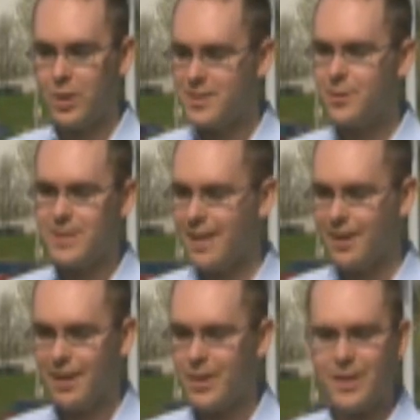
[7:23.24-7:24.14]
once he was
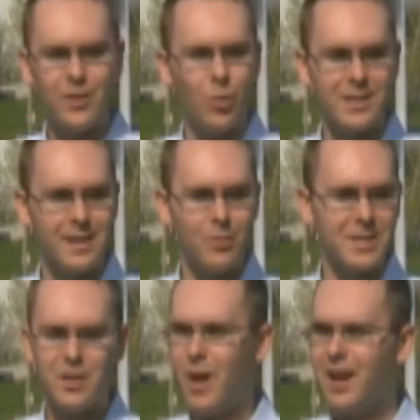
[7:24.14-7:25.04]
yelling at me,
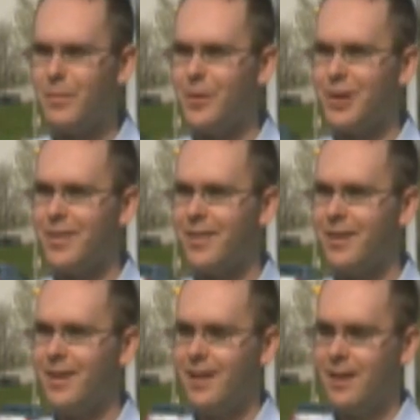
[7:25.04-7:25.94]
once he ran at me with
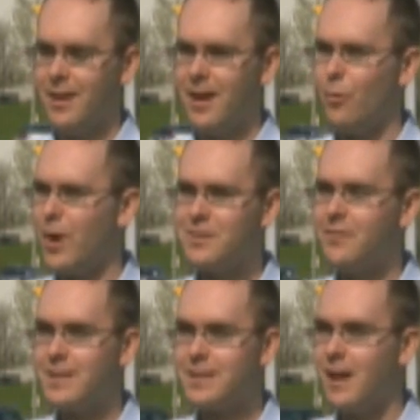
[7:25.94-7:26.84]
a raised
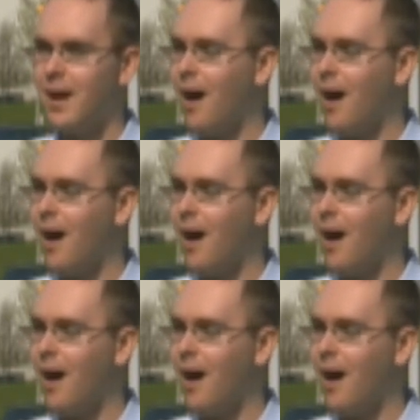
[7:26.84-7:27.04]
fist.